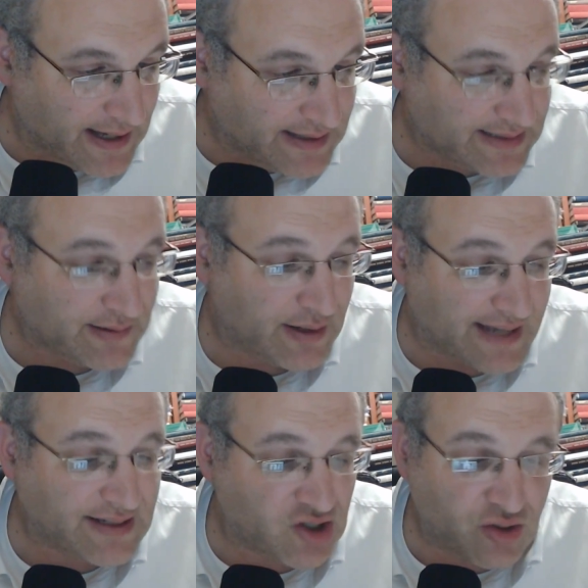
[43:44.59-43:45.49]
He says
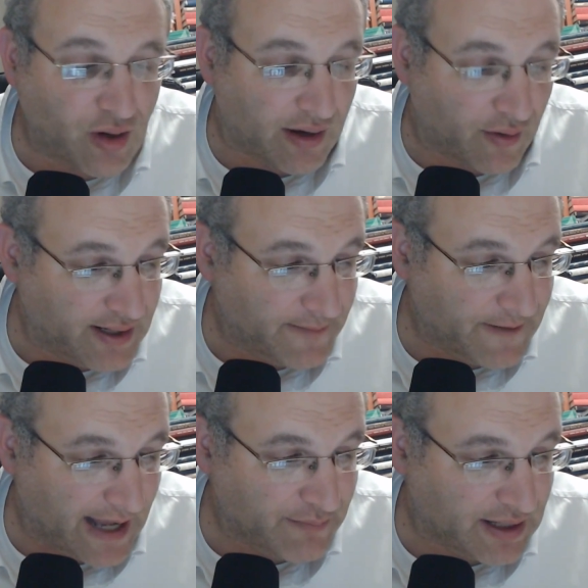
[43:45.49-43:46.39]
Chazon Ish knew Achronim, he
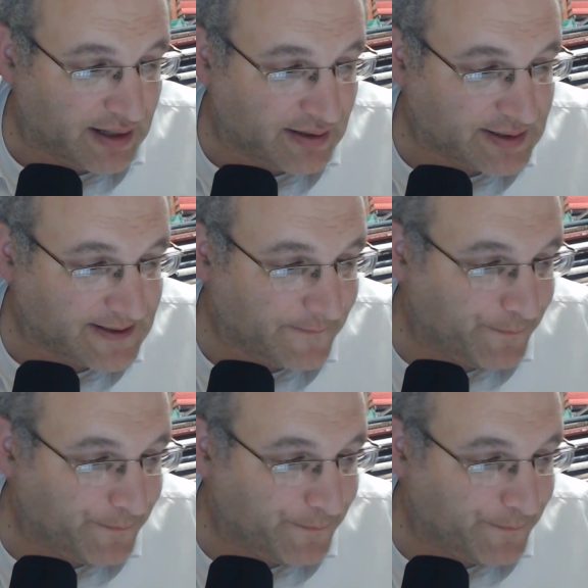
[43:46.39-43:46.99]
had B'kiyas,